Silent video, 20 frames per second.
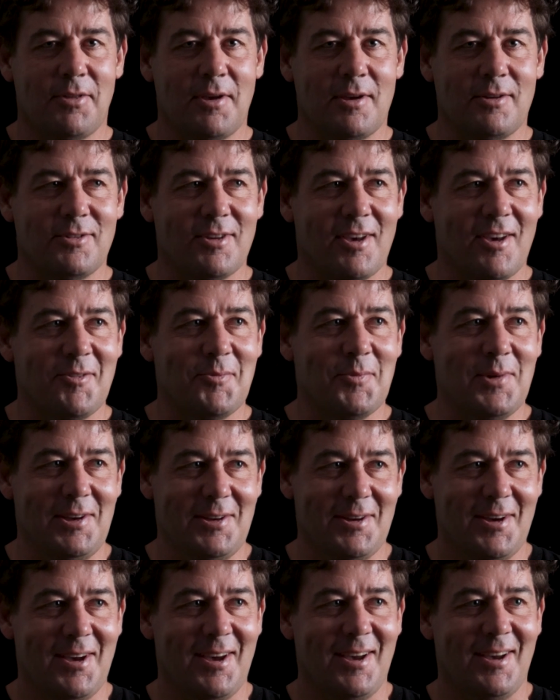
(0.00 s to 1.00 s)
Thanks for having
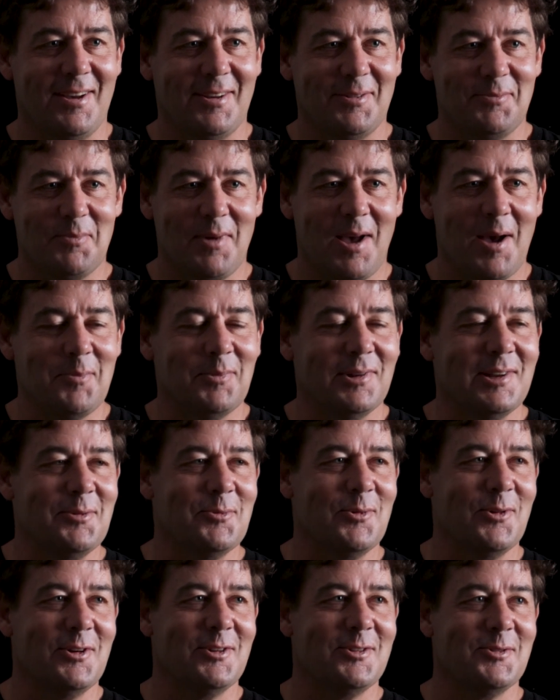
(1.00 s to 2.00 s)
me.
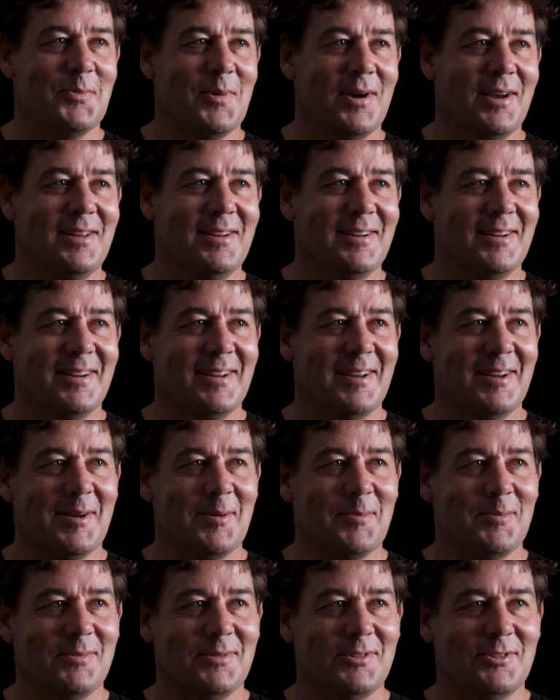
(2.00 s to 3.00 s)
Humbling words, mate.
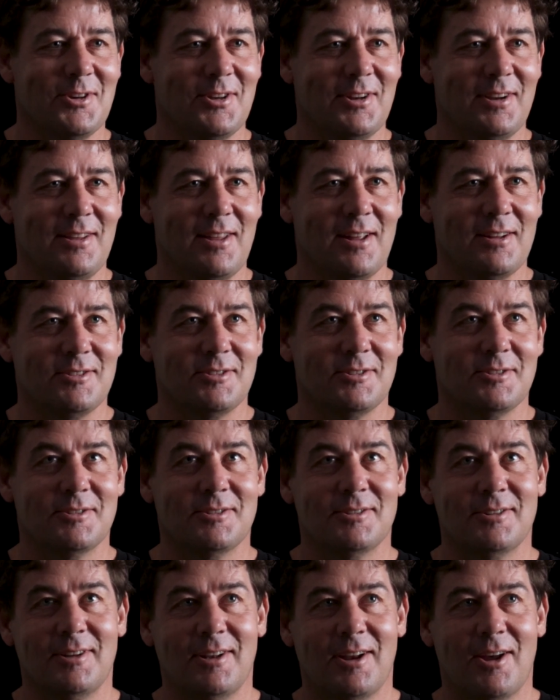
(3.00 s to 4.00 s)
Certainly
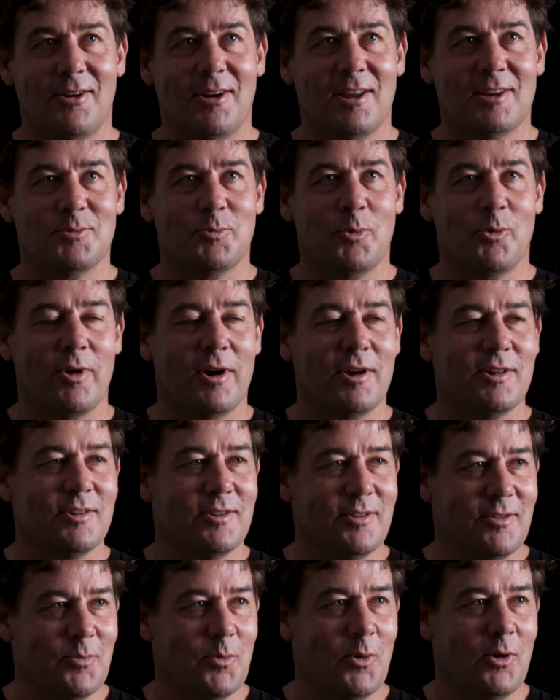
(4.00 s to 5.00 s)
that's, an
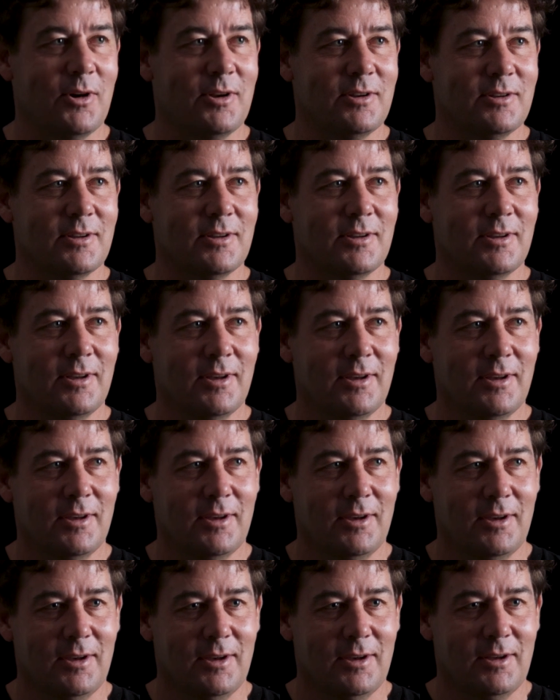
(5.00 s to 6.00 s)
aspiration of mine to
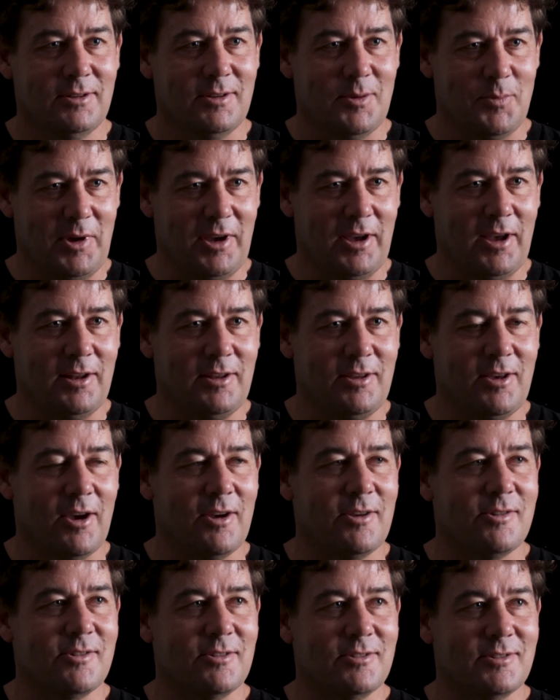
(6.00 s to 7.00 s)
be a head
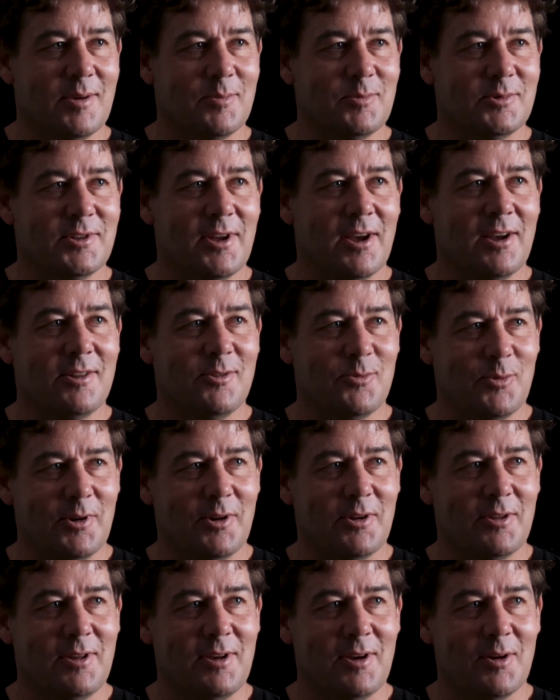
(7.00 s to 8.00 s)
coach at some stage
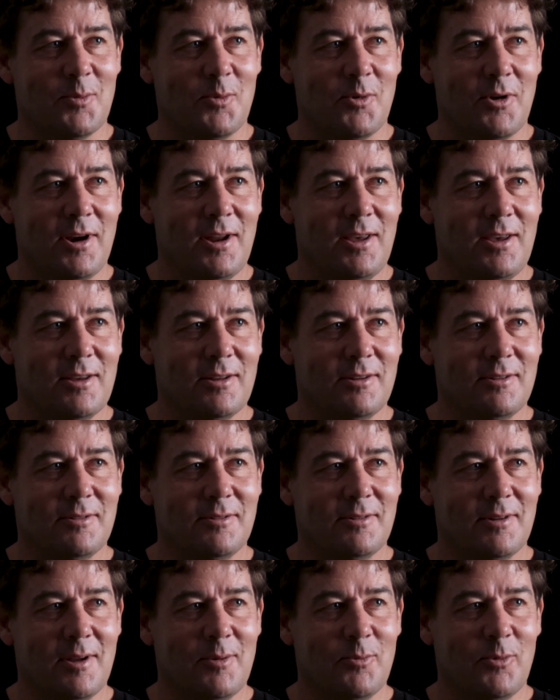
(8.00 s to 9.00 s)
when I think I'm ready and
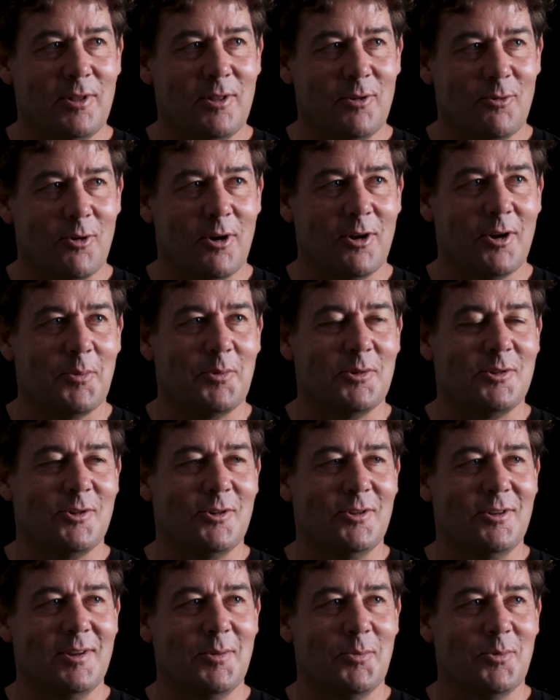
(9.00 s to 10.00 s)
when the right
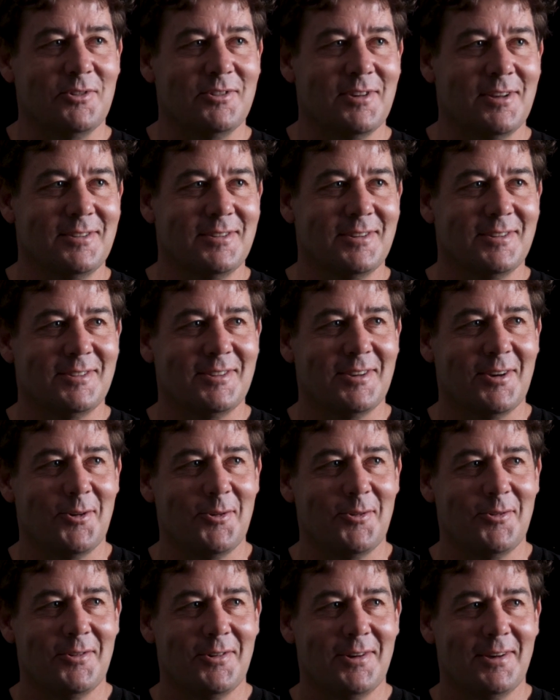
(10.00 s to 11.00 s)
opportunity presents
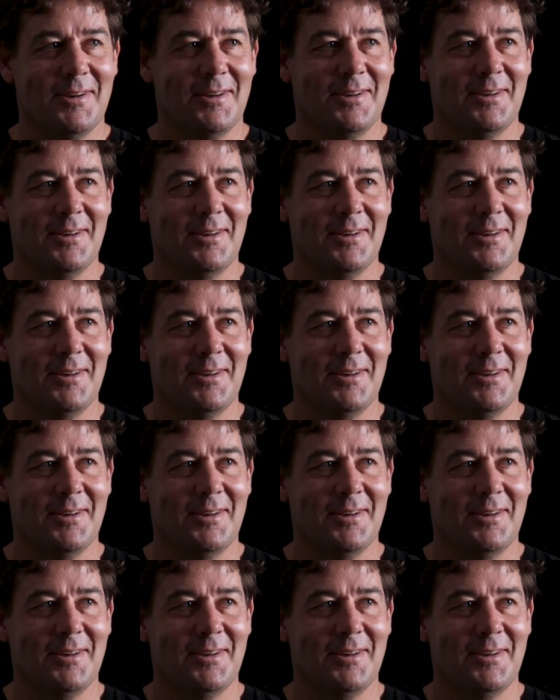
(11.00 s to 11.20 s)
itself.